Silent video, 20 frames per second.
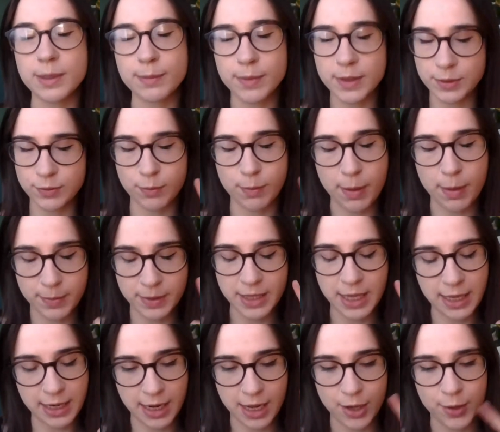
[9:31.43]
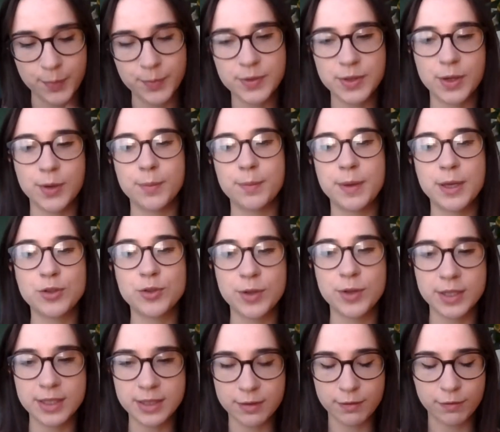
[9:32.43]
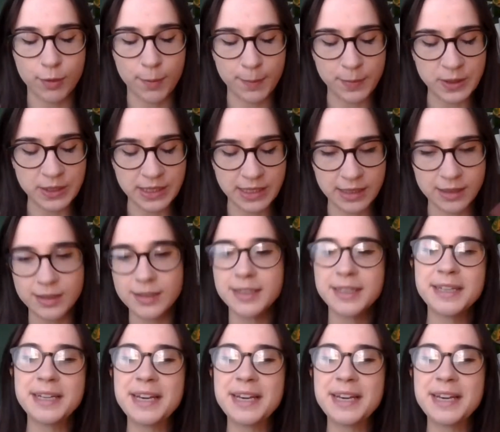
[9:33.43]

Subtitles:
I must remember that now. So Beatrice from Brazil.